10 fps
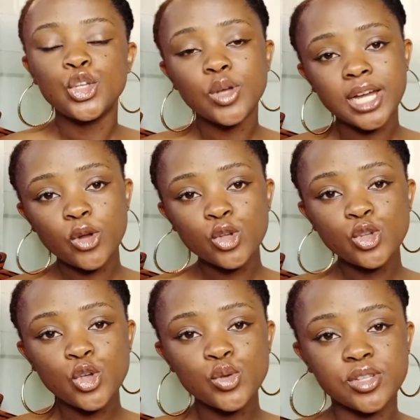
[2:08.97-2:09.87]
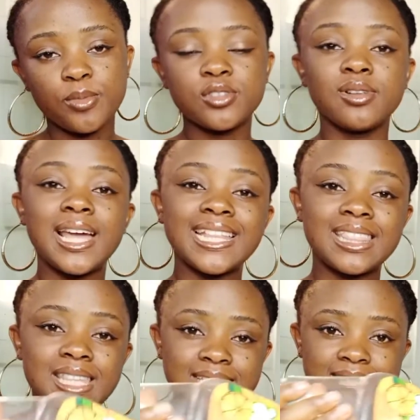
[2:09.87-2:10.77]
You can also use a bottle
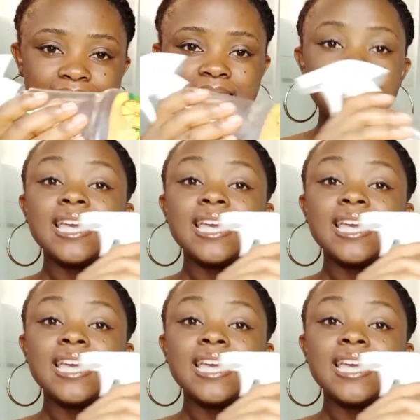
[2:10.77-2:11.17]
like this.